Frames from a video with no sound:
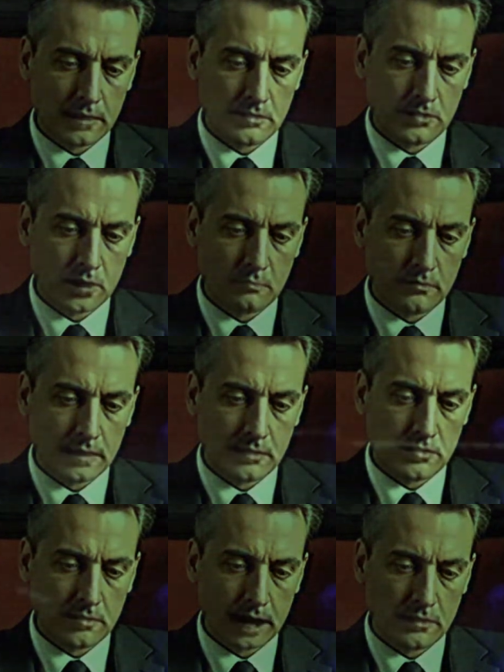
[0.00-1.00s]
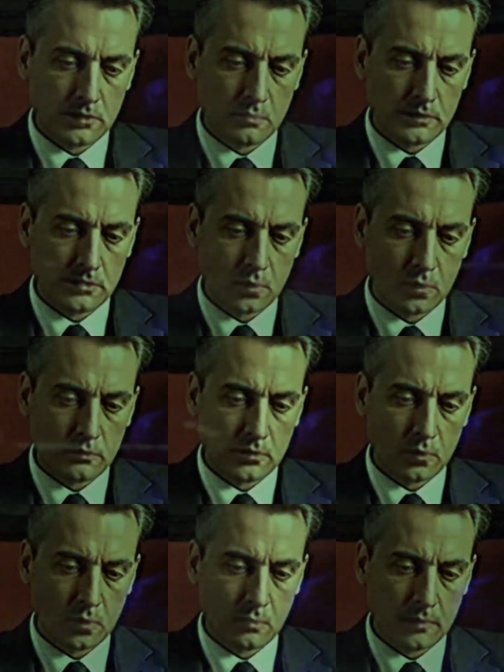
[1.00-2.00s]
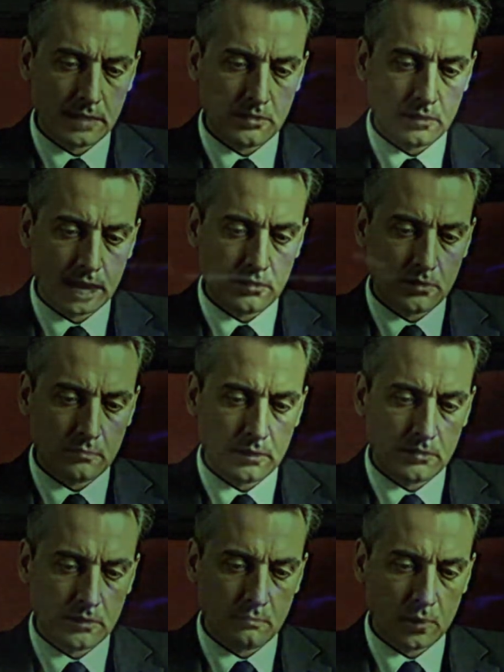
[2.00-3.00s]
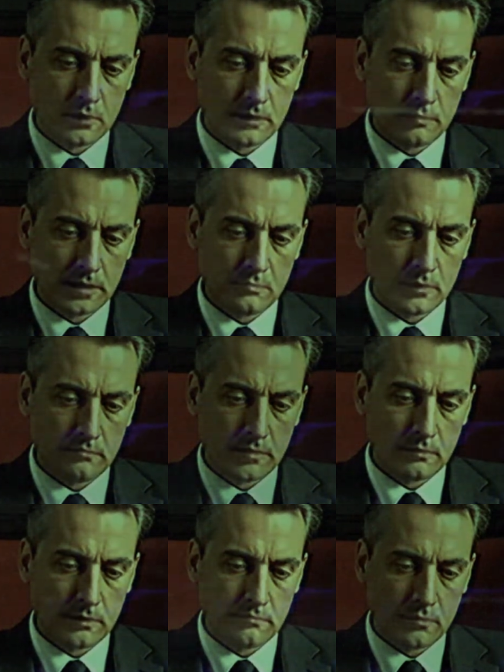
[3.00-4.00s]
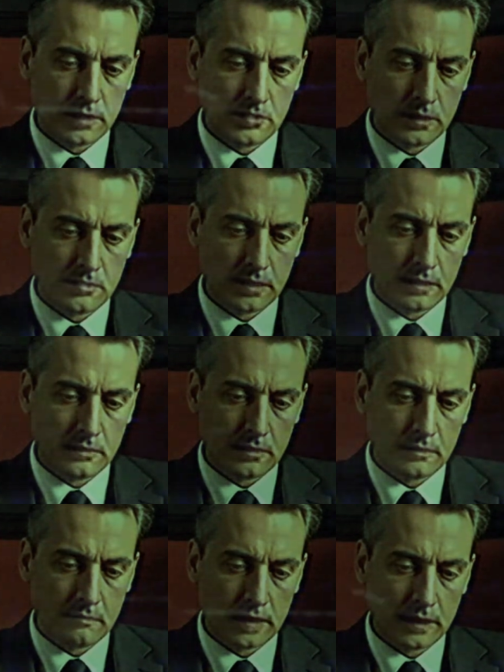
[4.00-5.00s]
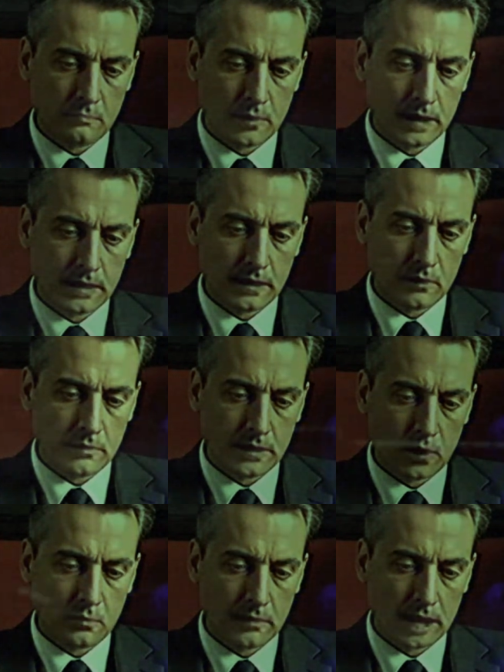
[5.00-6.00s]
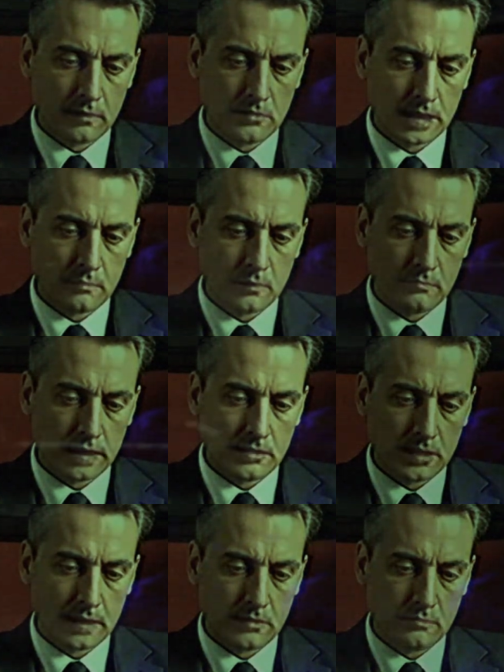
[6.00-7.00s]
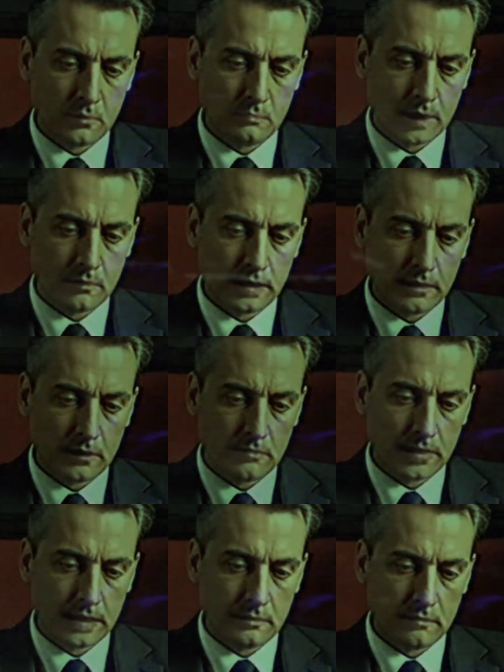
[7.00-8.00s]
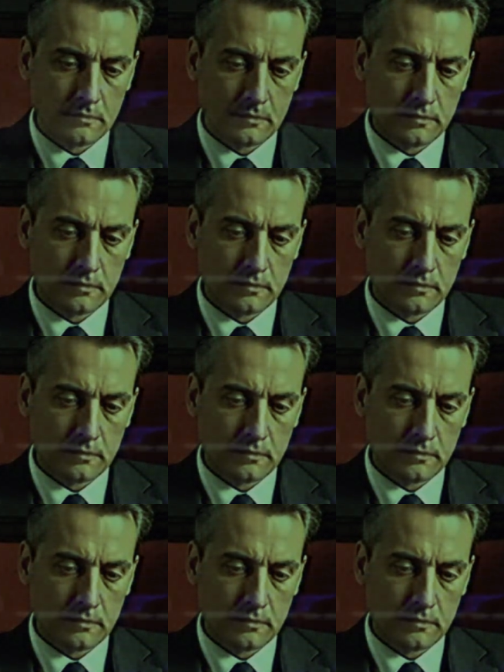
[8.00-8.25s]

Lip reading: It is obvious that to restore normal mental attributes a body must be very fresh indeed, and a burning of the old house had prevented us from burying the thing.